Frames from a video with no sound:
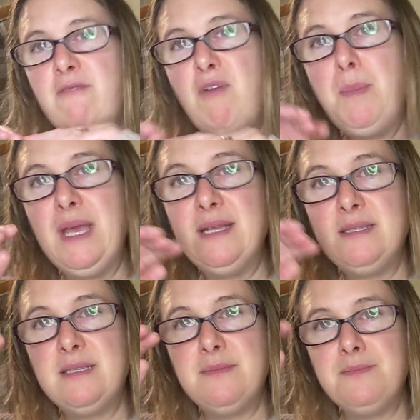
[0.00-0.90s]
it
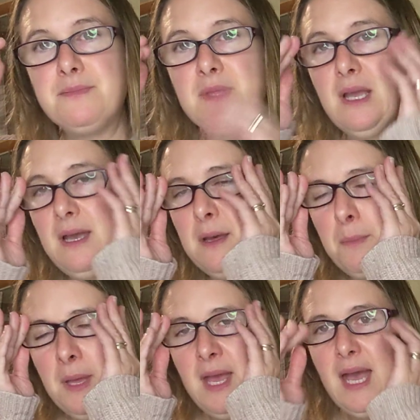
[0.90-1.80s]
repeats.
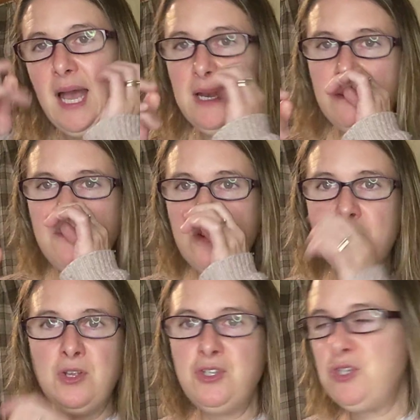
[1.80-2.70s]
And I'm not going to